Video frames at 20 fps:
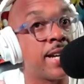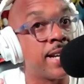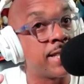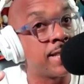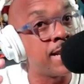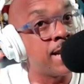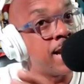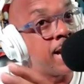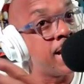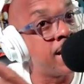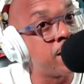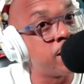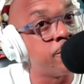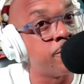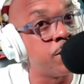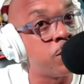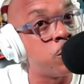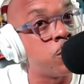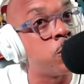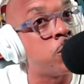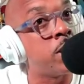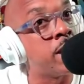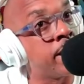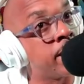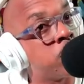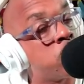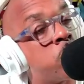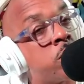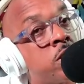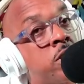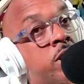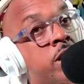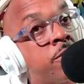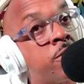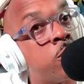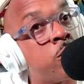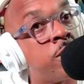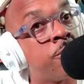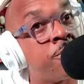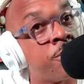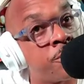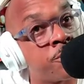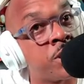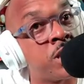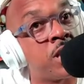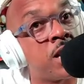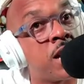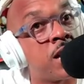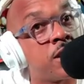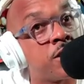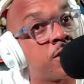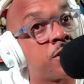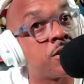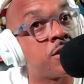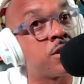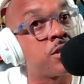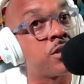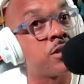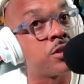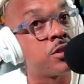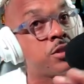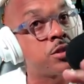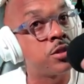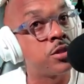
And at the end of it, we were like, we're going to give away $50